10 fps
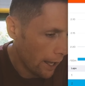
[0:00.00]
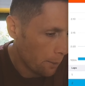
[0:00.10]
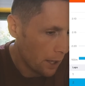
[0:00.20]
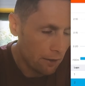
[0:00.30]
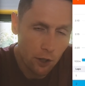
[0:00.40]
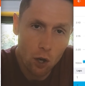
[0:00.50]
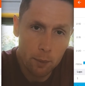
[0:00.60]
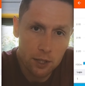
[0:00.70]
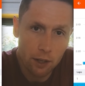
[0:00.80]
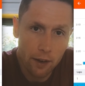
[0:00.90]
I even
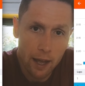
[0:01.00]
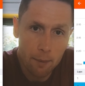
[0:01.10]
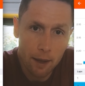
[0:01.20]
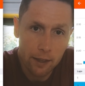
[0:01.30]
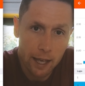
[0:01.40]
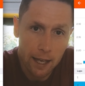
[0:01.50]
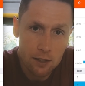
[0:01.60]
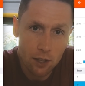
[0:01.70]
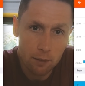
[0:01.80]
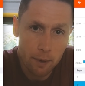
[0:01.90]
commented on there about the gains
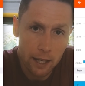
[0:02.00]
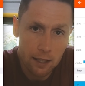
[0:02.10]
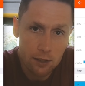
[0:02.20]
that I'd made,